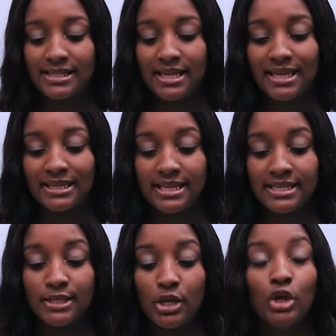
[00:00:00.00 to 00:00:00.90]
and that
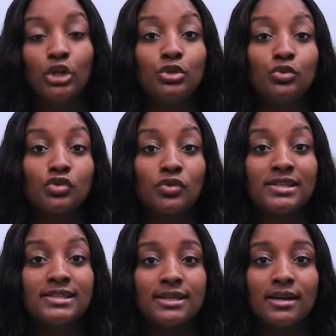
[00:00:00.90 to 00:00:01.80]
is to
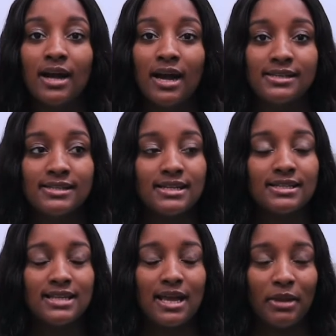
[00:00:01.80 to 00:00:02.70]
trust God's
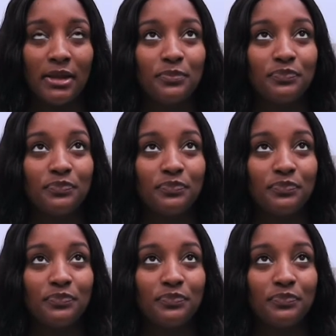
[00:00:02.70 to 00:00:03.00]
timing.